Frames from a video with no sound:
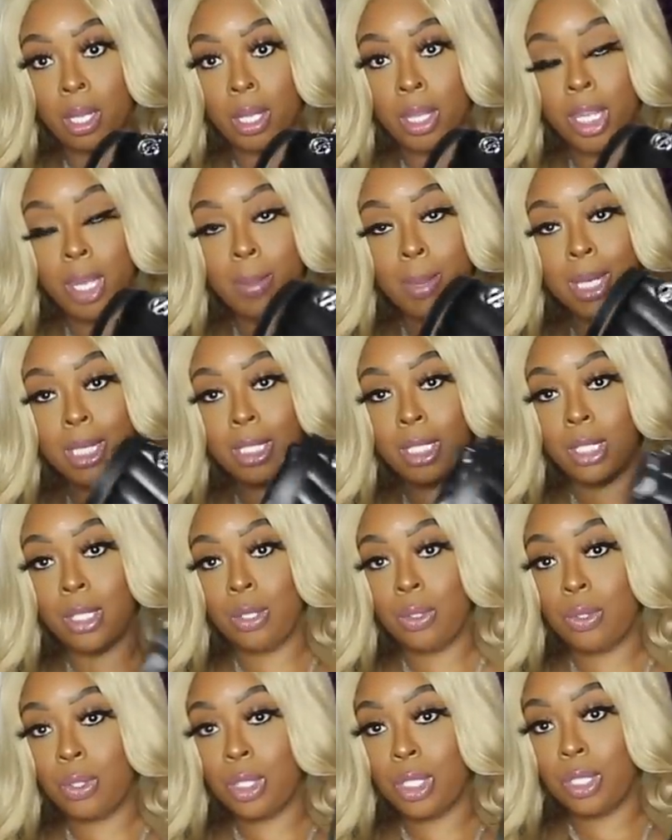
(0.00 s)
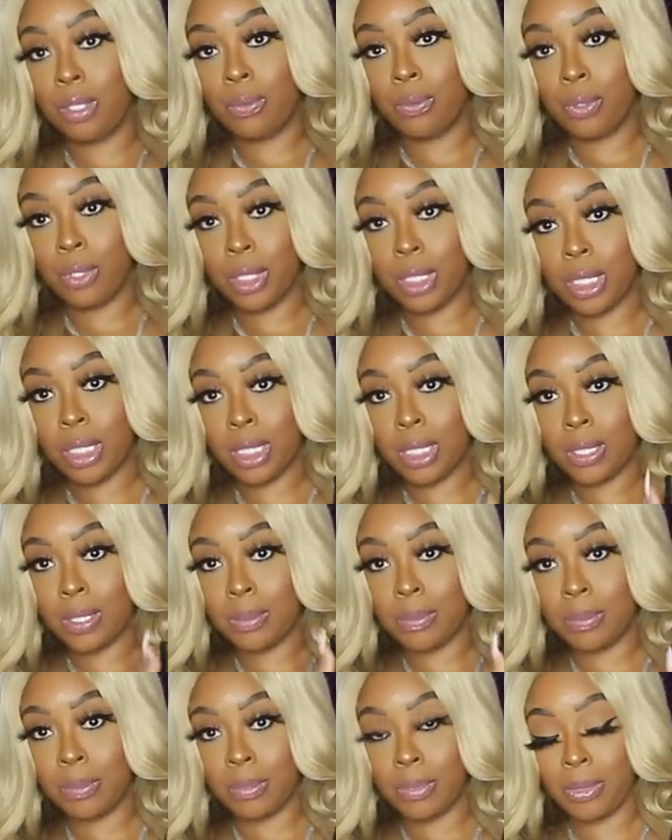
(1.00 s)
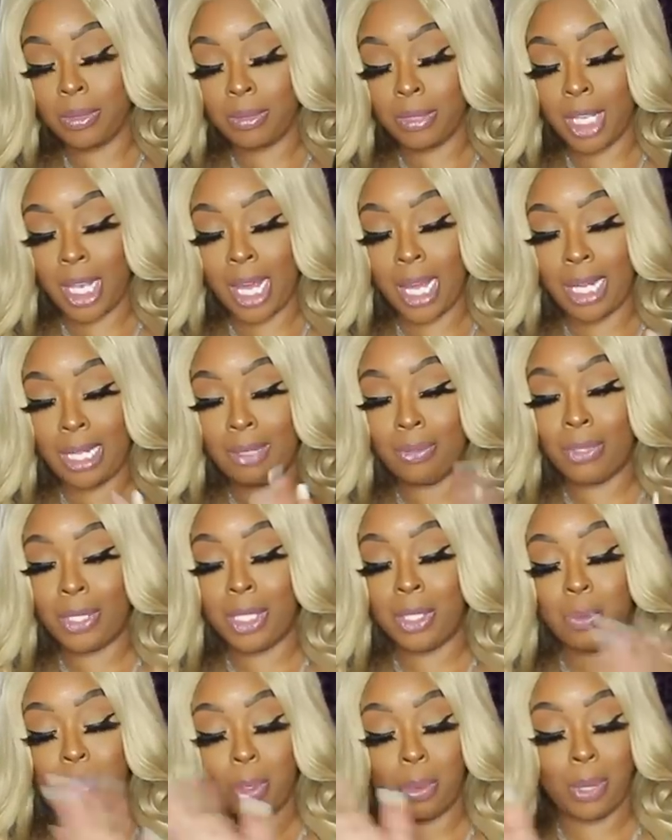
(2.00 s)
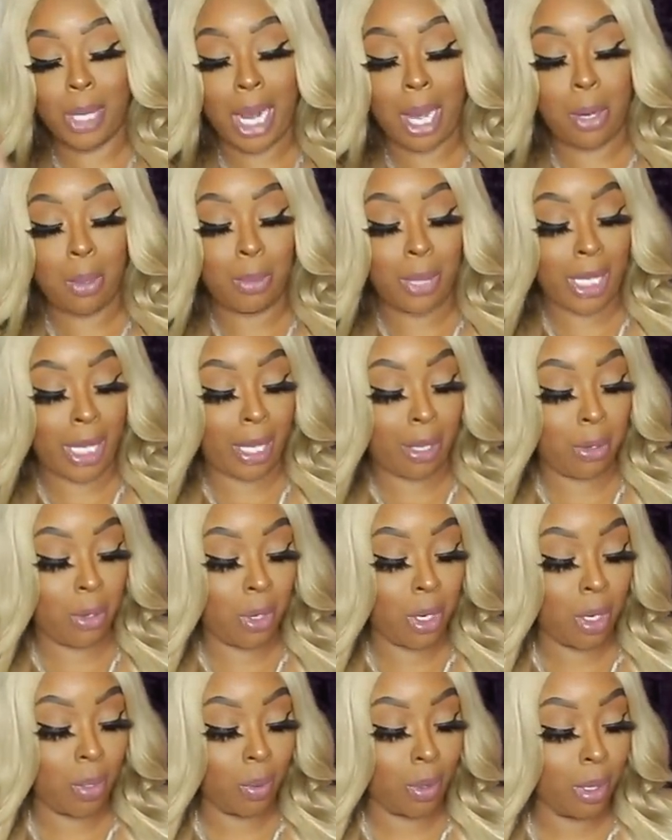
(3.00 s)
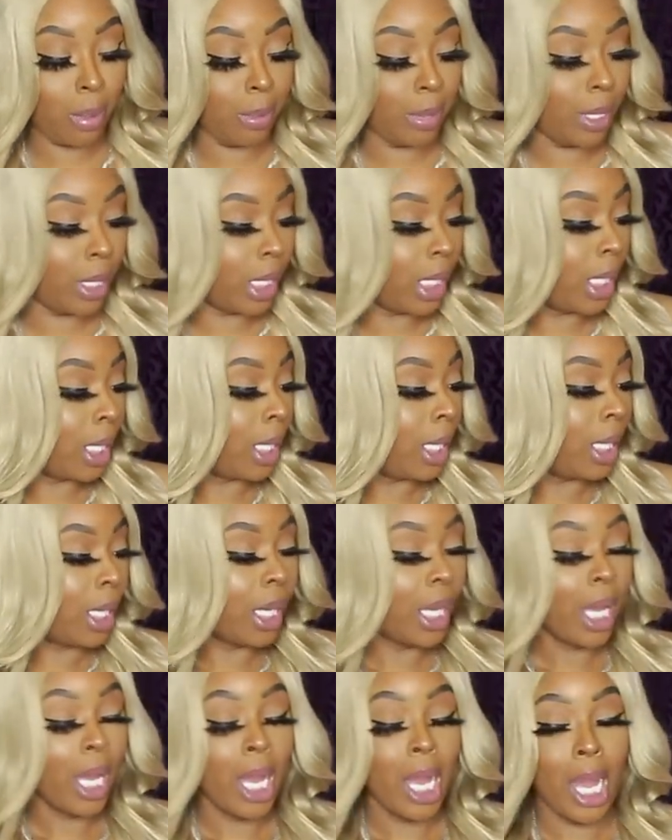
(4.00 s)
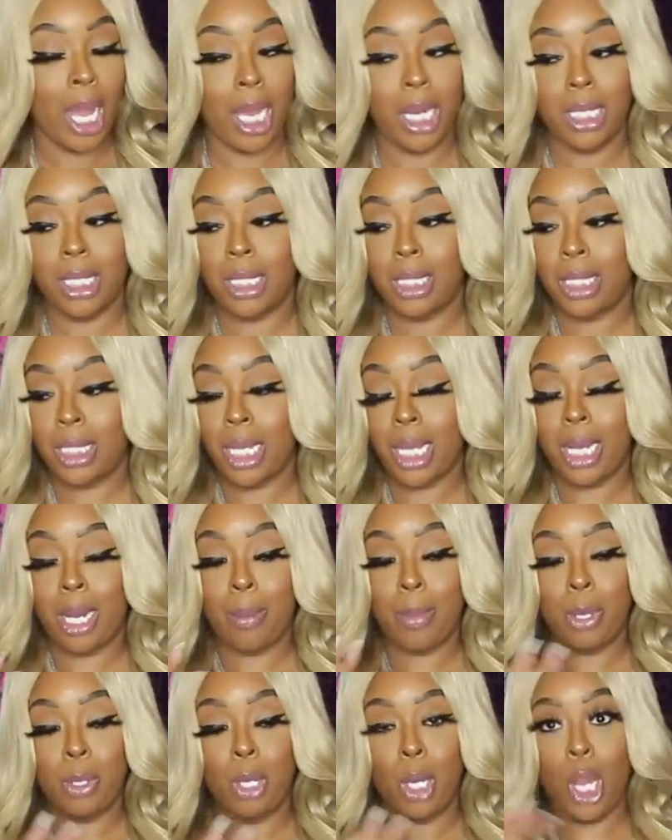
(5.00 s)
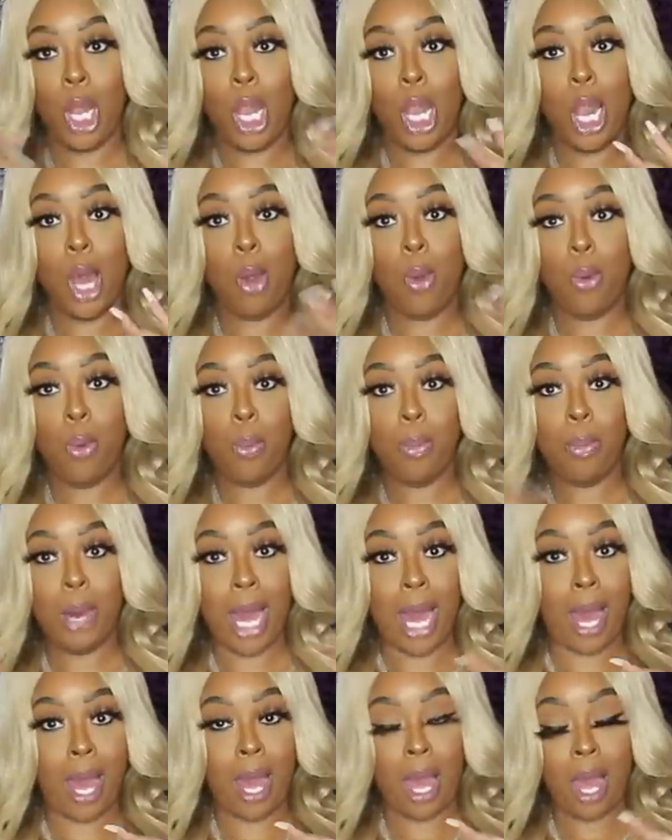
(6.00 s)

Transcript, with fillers: That makes a huge difference. I even need one with all black hardware, but like I said, I'm on a low buy.